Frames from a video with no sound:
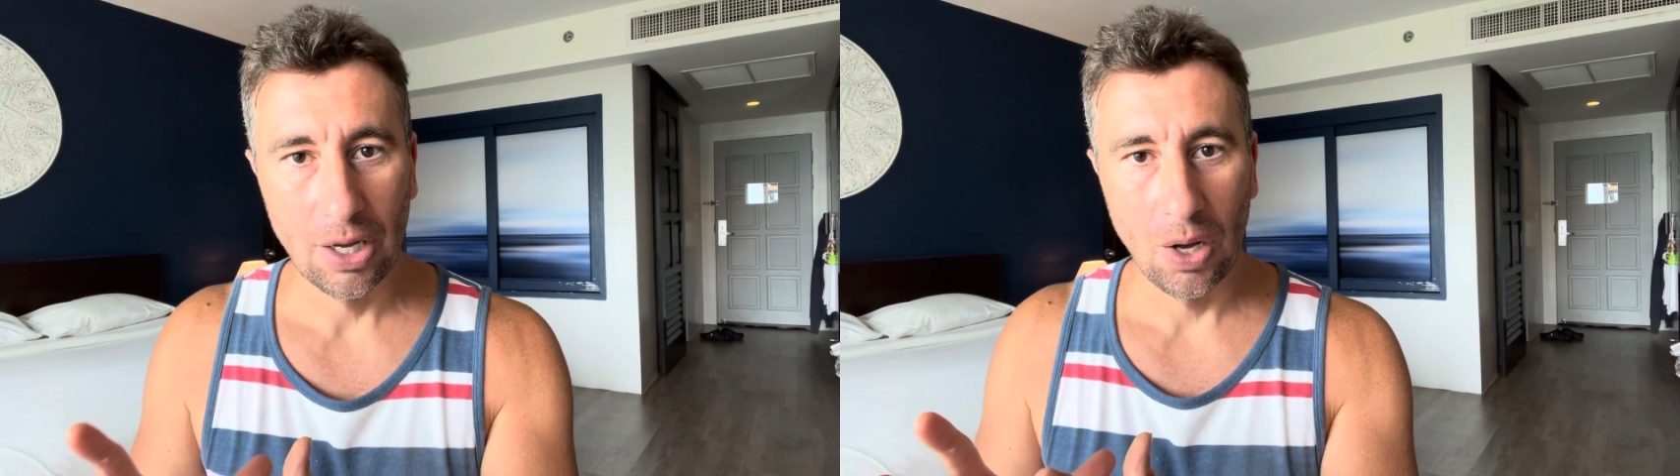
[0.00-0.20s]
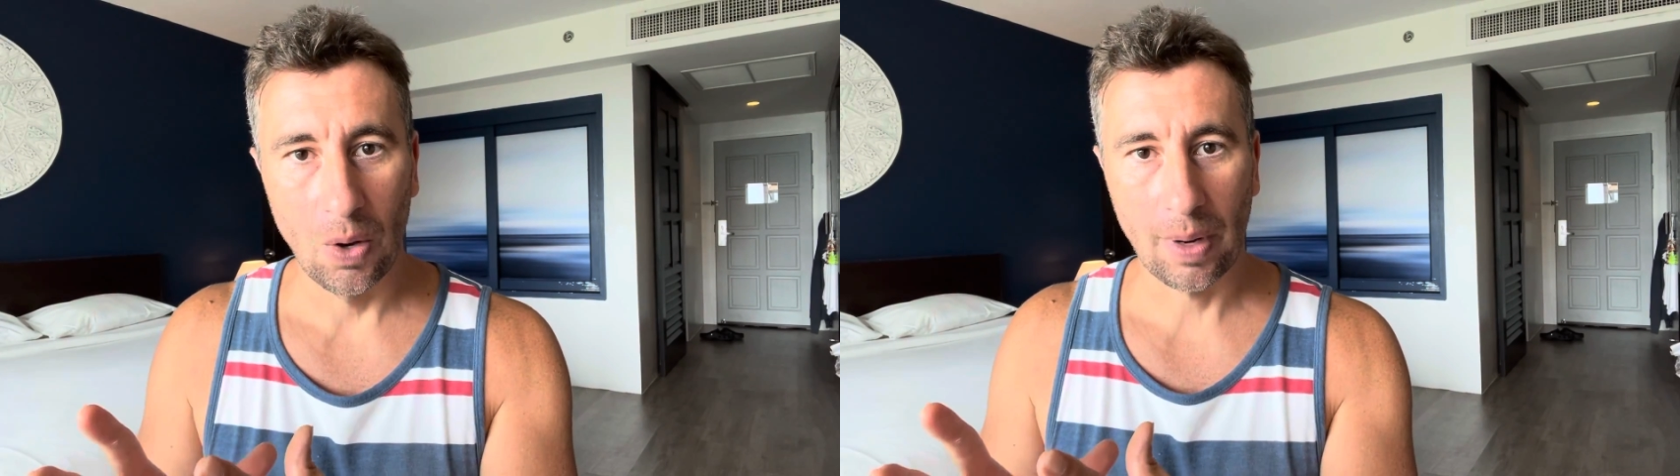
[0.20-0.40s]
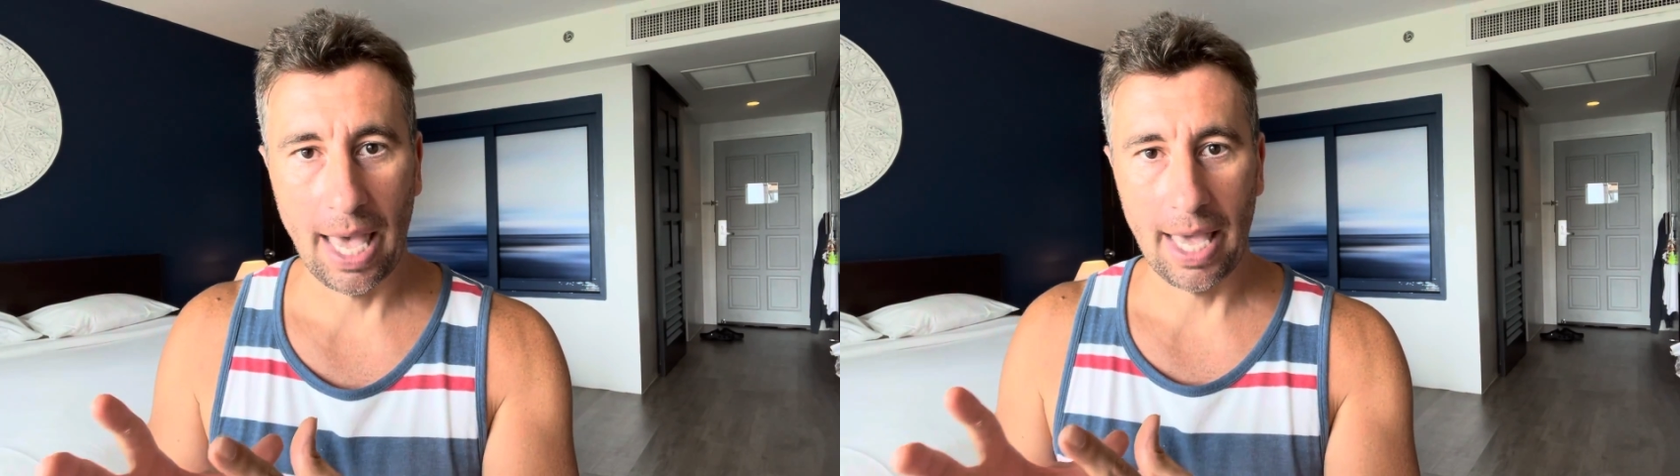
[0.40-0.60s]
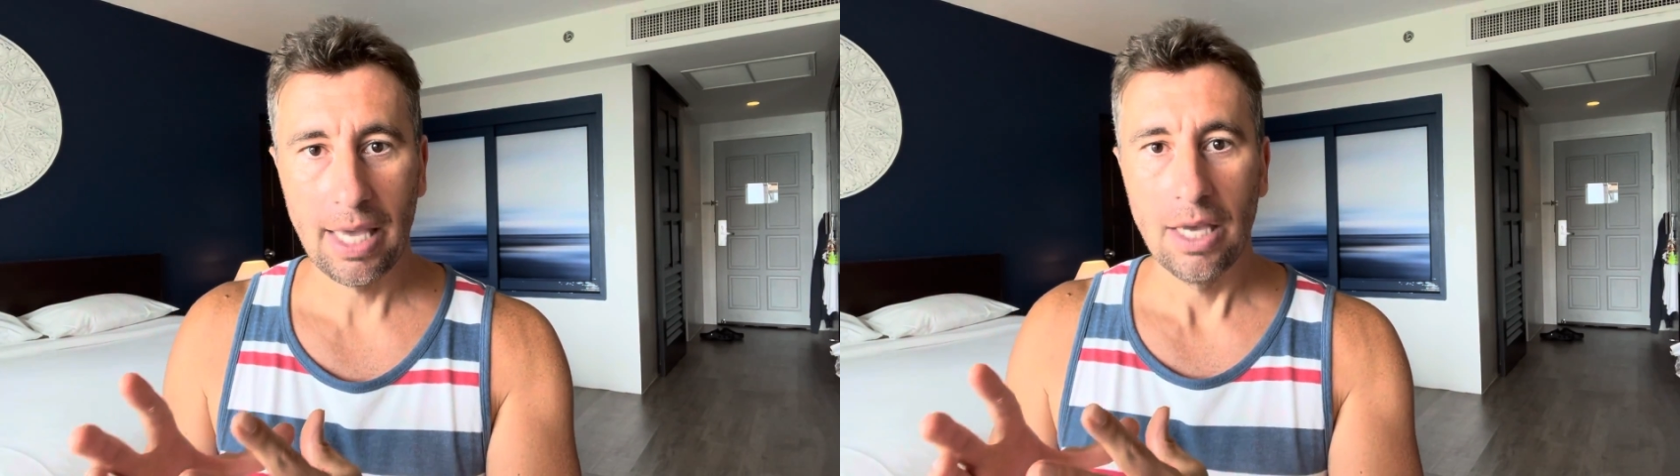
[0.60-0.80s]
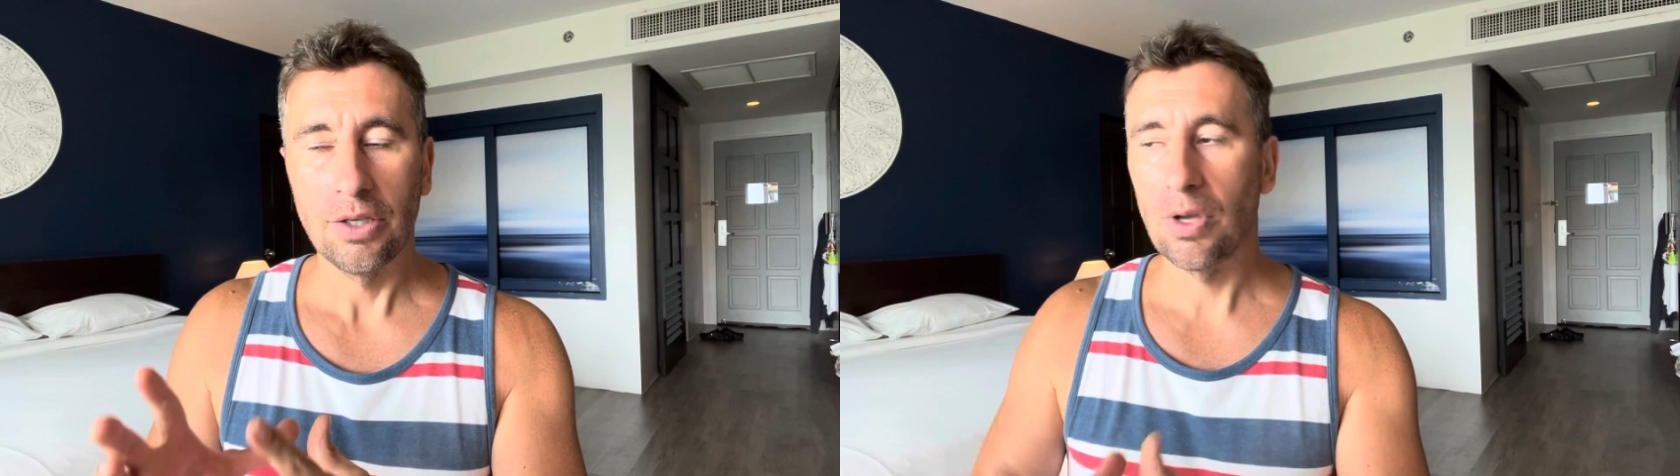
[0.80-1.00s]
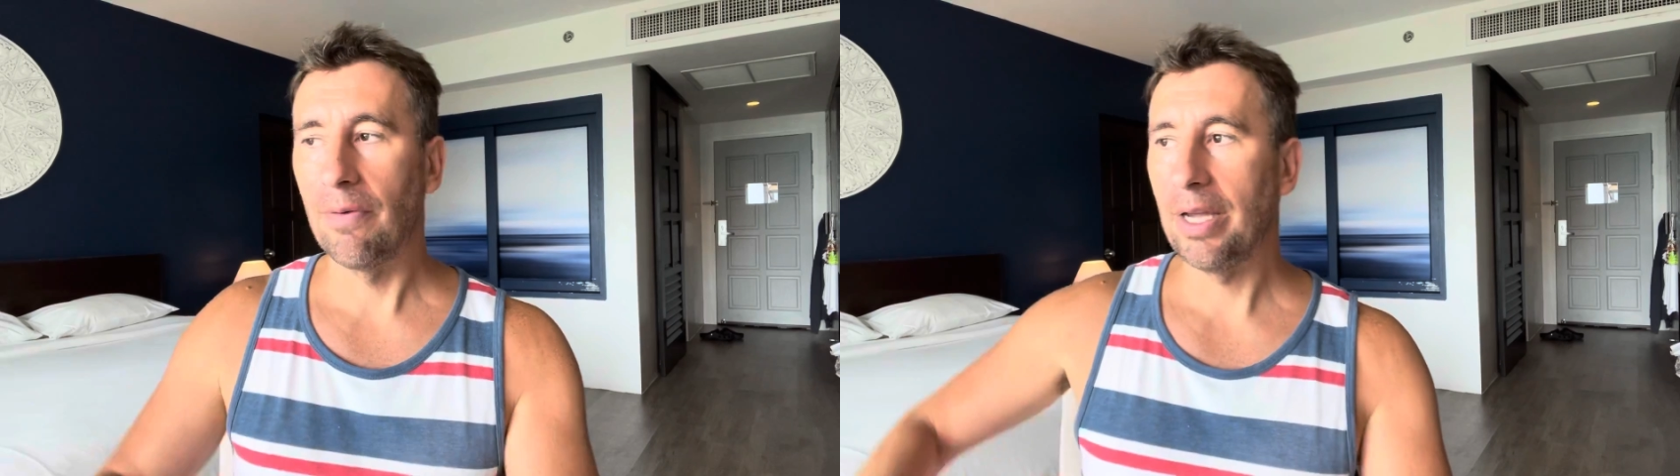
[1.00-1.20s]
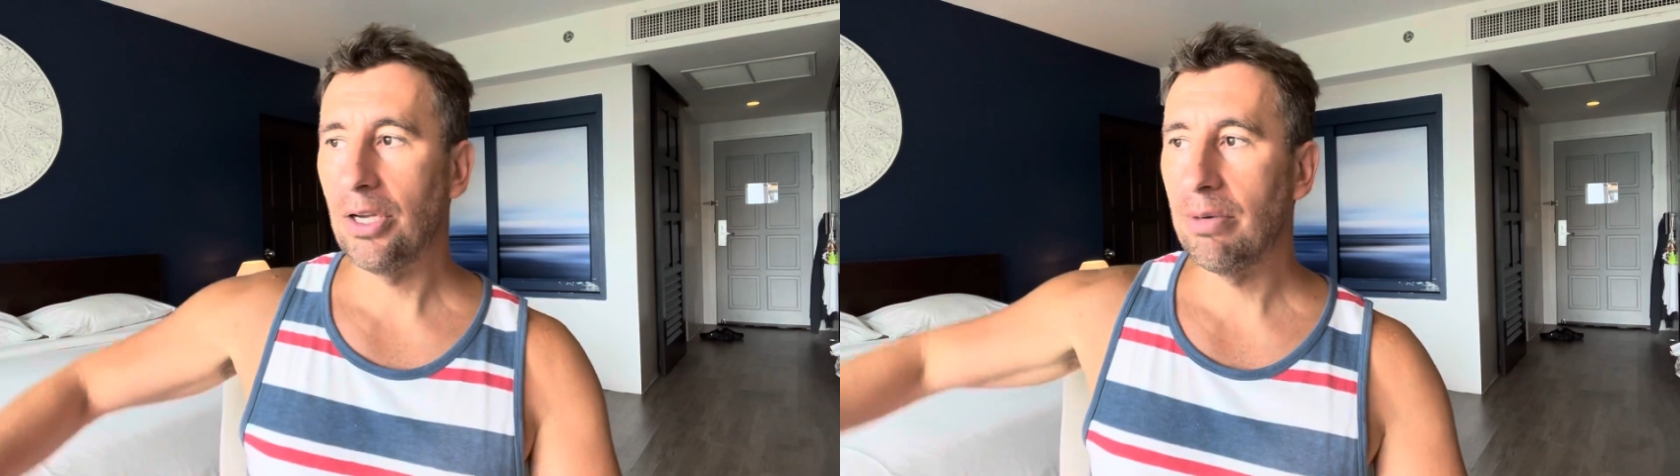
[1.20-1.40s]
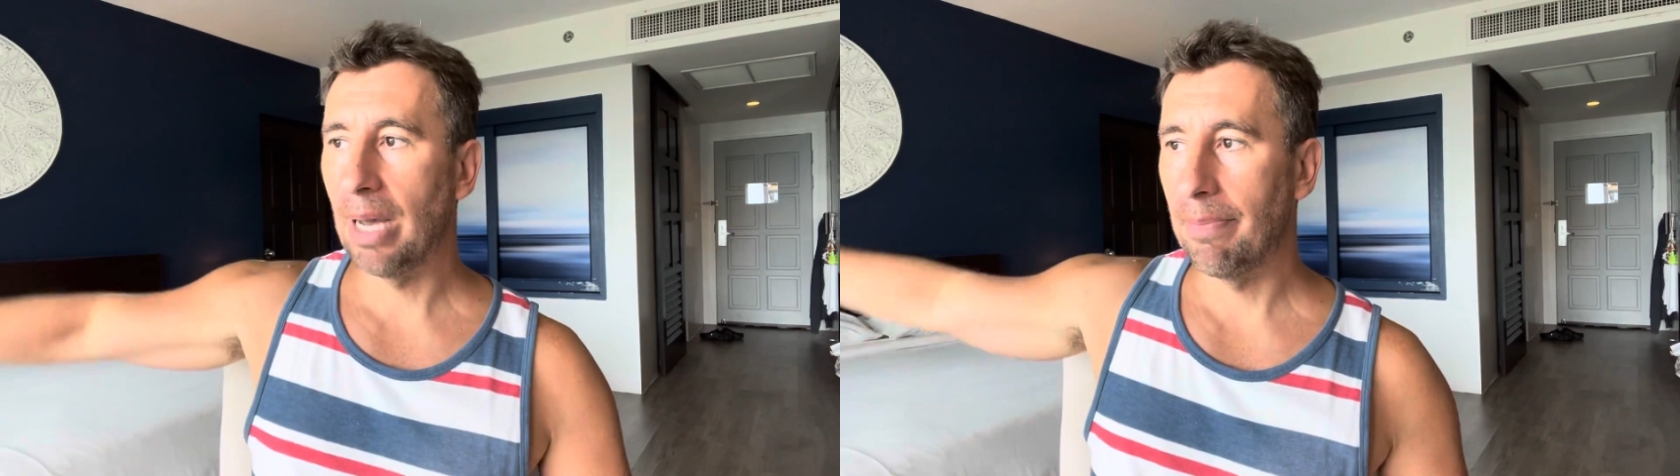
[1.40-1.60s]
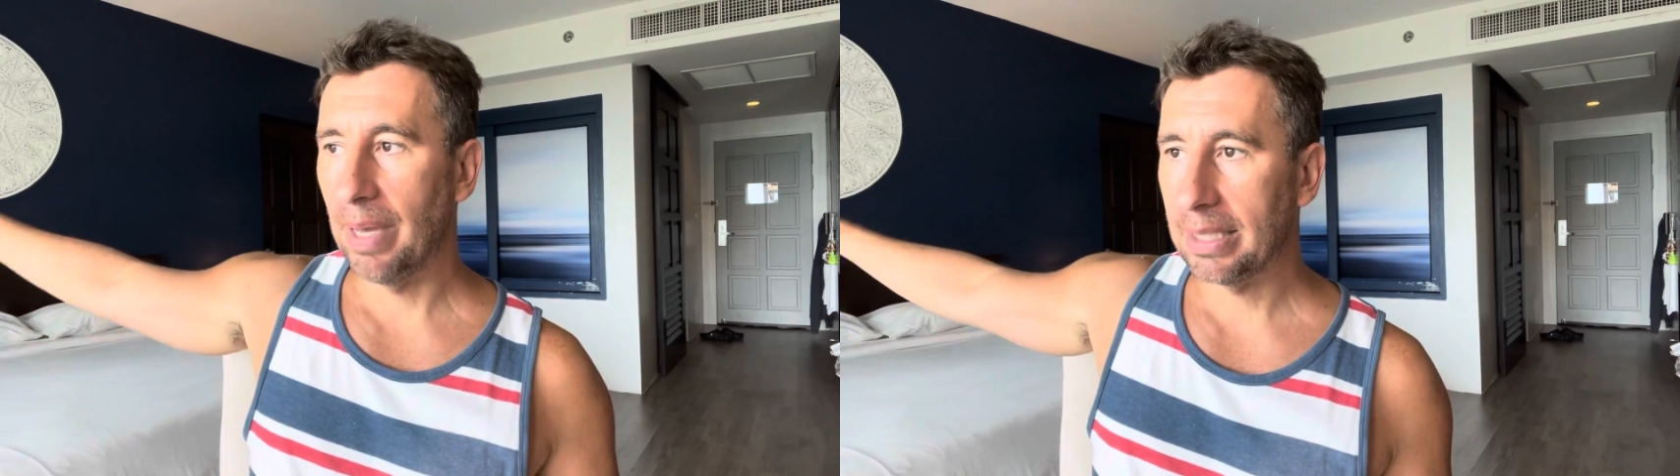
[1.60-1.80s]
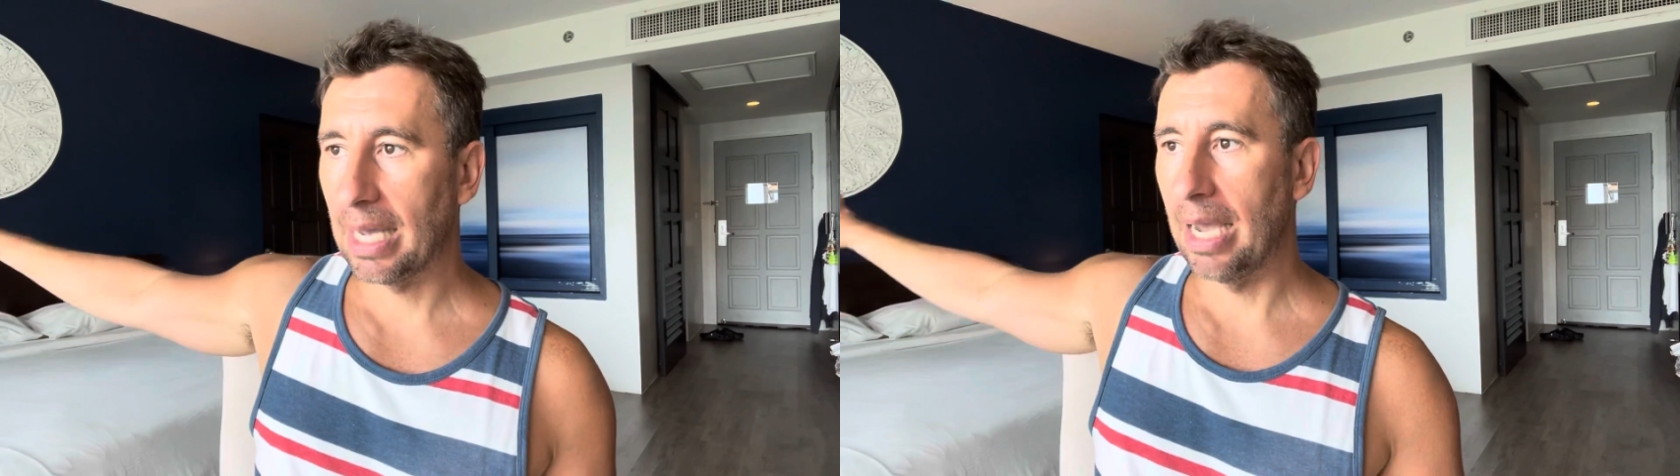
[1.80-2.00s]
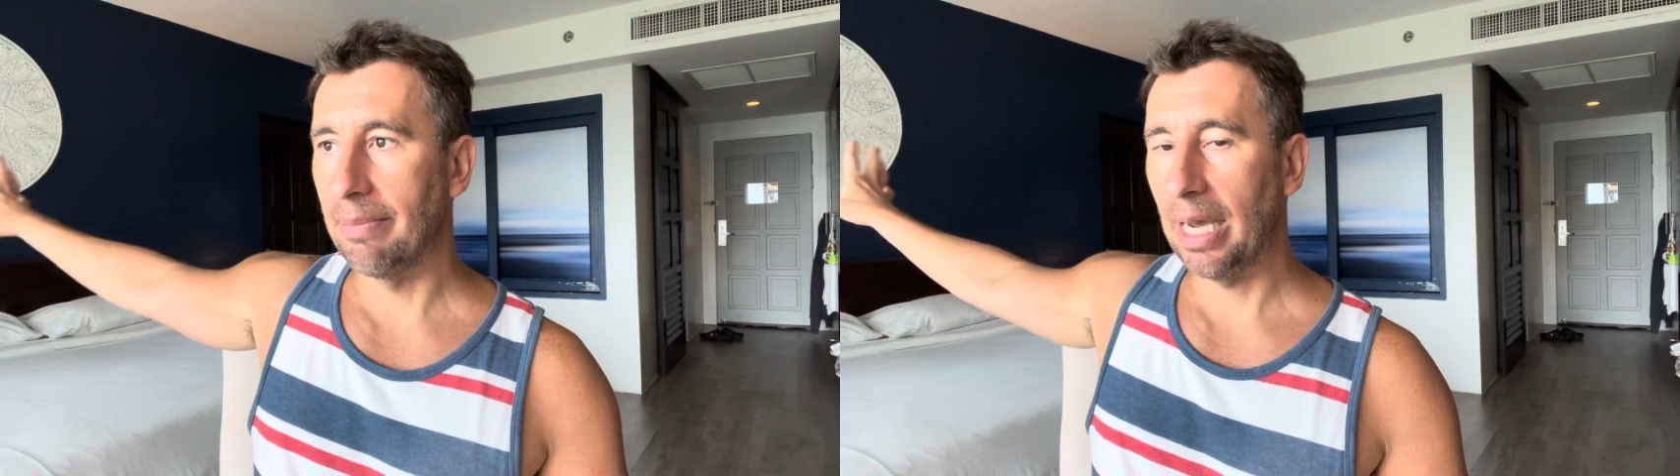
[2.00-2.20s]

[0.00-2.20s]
Okay, so if I do my bedtime